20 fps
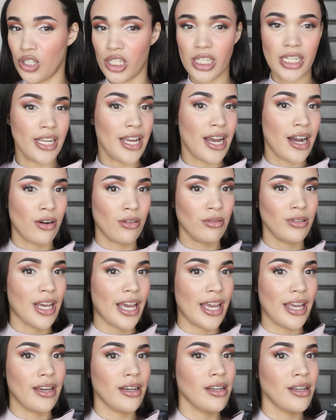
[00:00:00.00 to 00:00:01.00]
cheek out
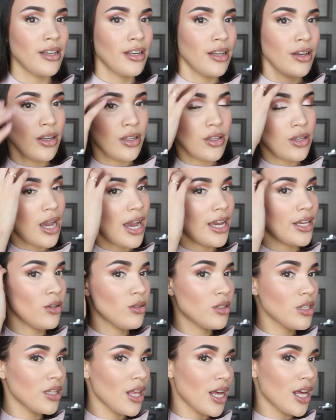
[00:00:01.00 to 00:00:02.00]
like i
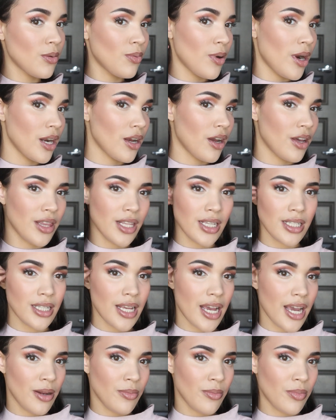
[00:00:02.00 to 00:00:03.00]
used a lot of product on this
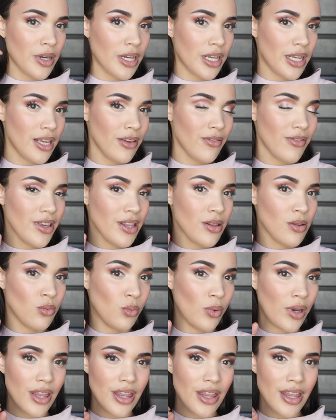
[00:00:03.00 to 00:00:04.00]
side but
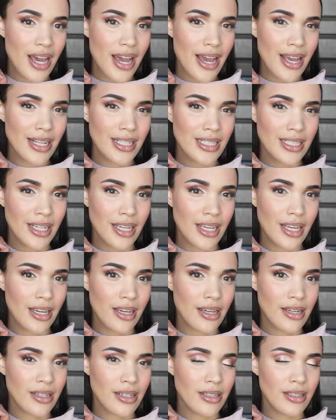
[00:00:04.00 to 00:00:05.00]
even with that it's
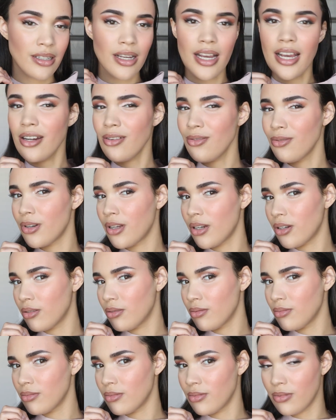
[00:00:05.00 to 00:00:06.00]
like i don't know
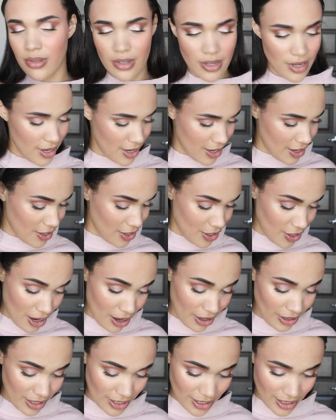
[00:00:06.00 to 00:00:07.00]

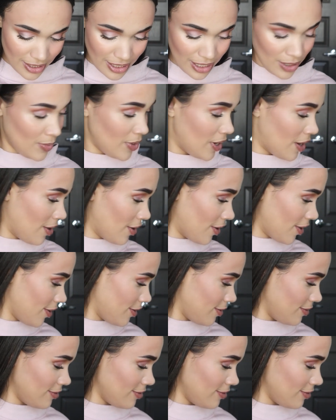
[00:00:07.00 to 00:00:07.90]
Y'all, this is gonna be hard.